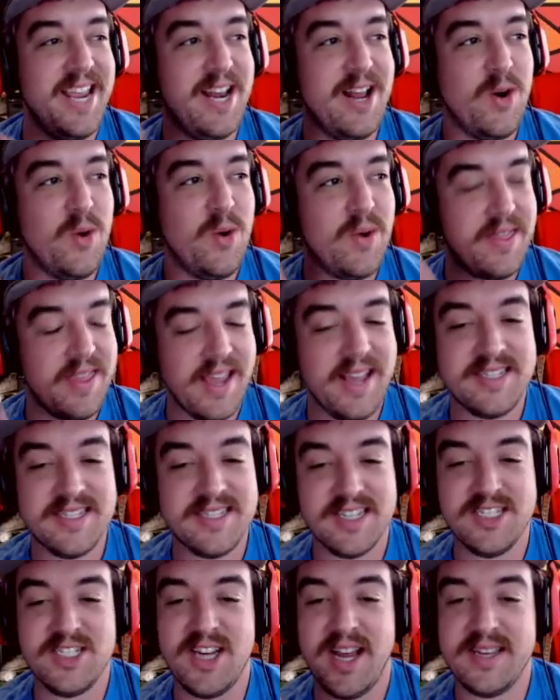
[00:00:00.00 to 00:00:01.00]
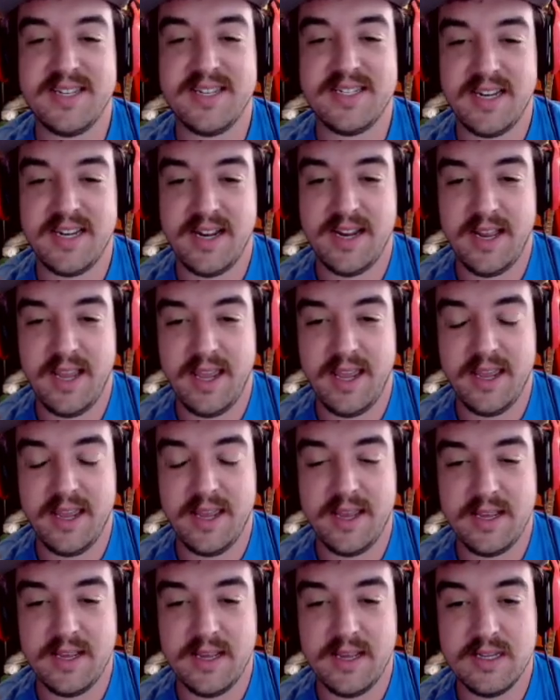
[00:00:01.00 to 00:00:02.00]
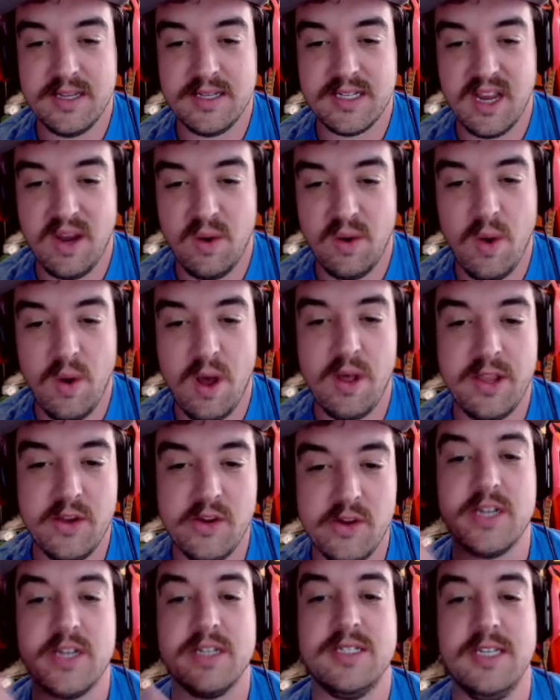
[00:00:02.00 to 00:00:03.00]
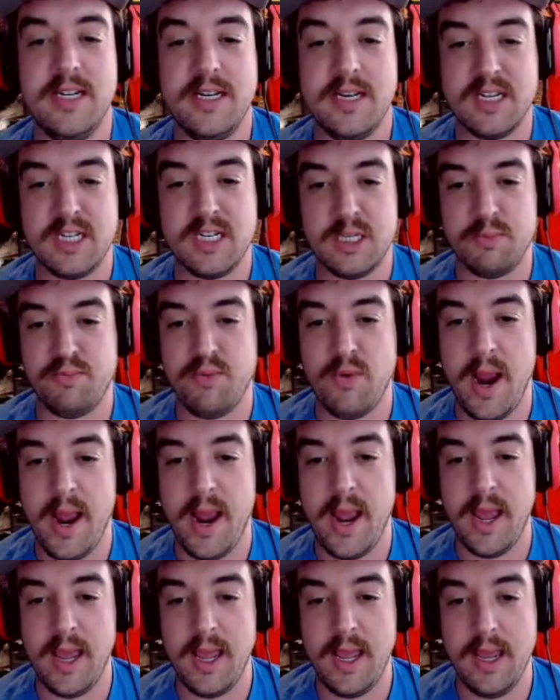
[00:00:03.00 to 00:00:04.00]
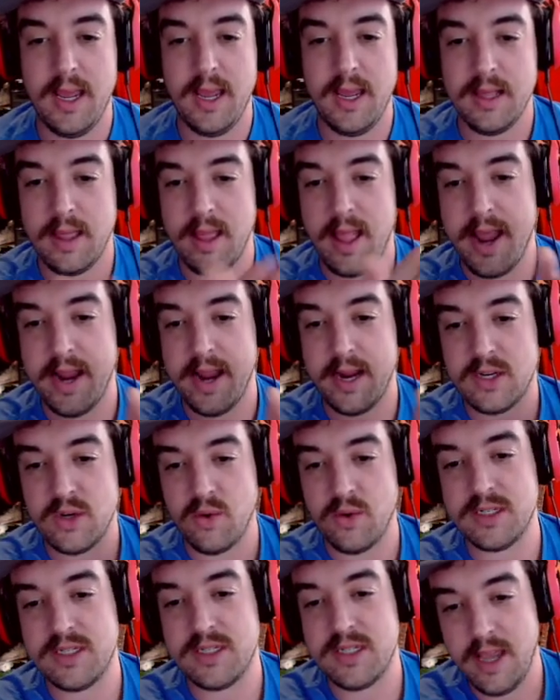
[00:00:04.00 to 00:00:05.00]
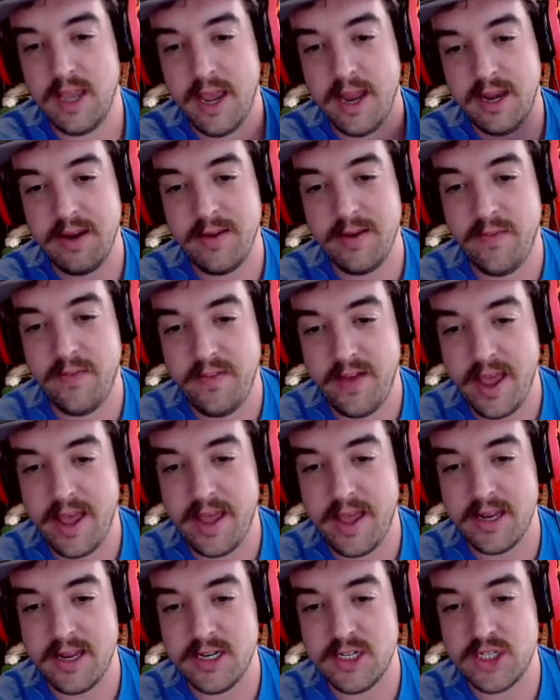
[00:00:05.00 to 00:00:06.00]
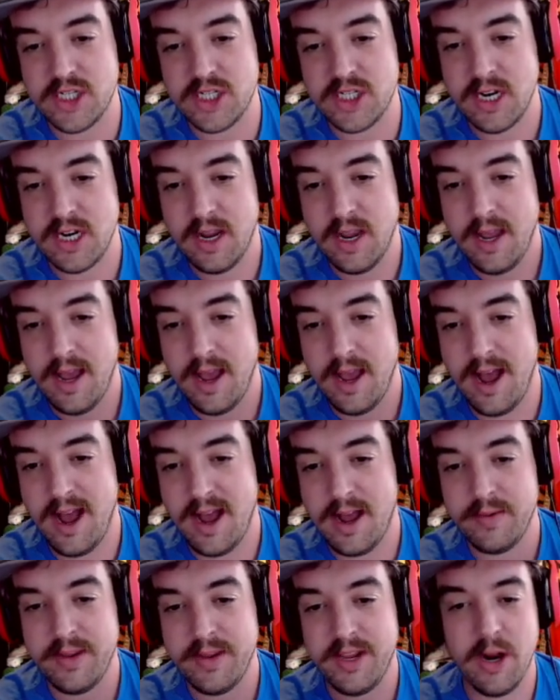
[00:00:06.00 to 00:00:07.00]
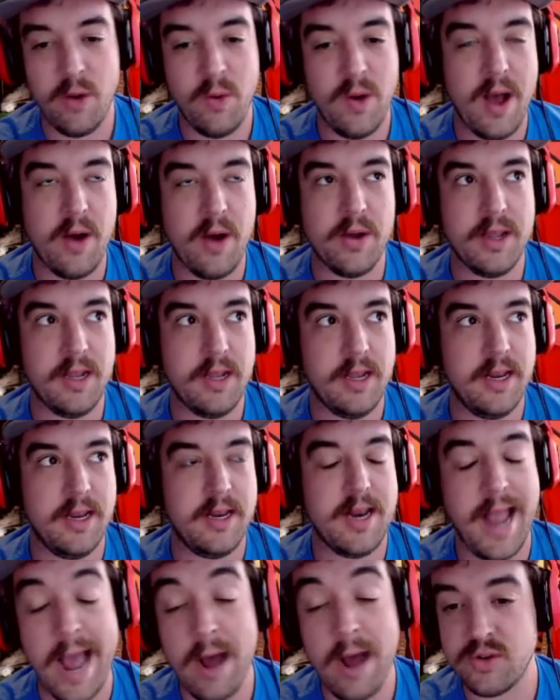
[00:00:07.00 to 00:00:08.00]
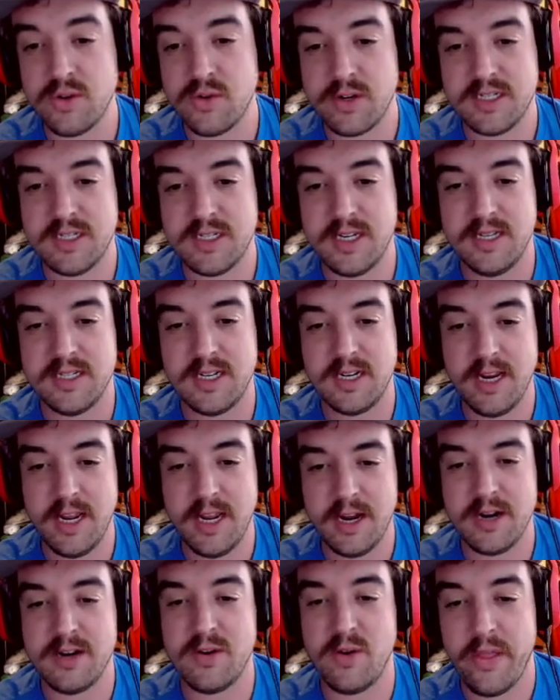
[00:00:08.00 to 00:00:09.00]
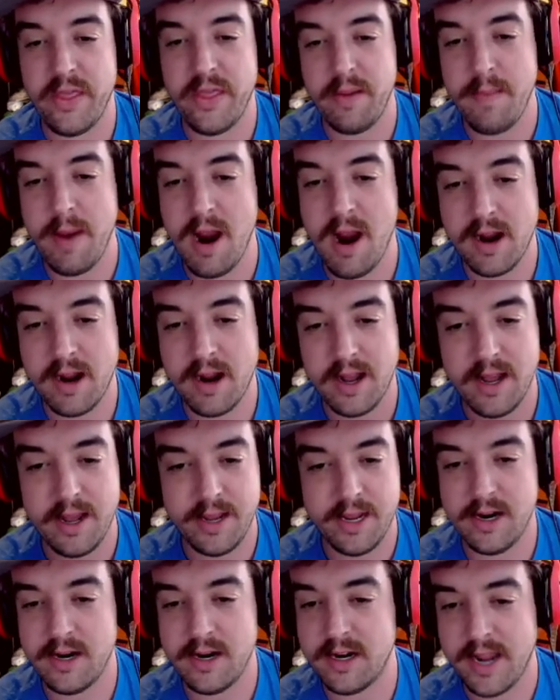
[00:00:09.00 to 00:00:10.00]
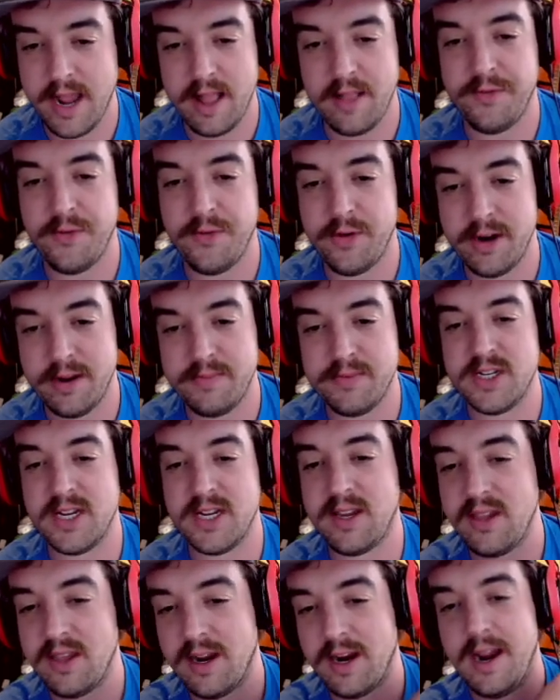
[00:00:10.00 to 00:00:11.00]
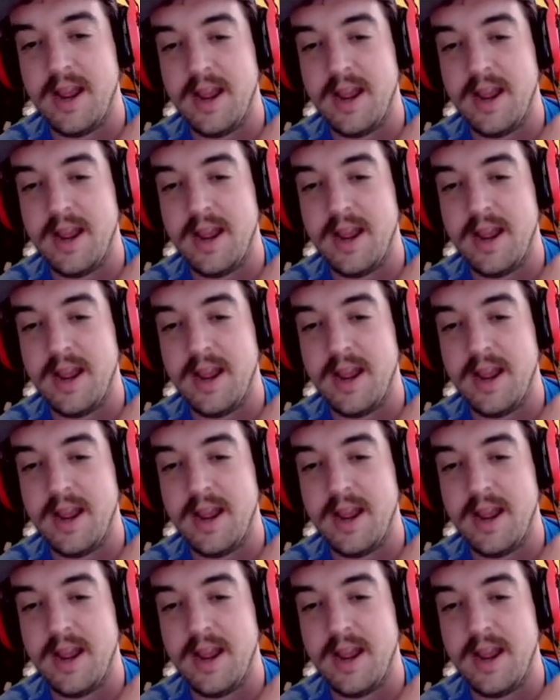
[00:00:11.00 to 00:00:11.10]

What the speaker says: what they suggested is, well, you just need to spray like towards the end of veg. Out in outdoor season here in North America, here in California in particular,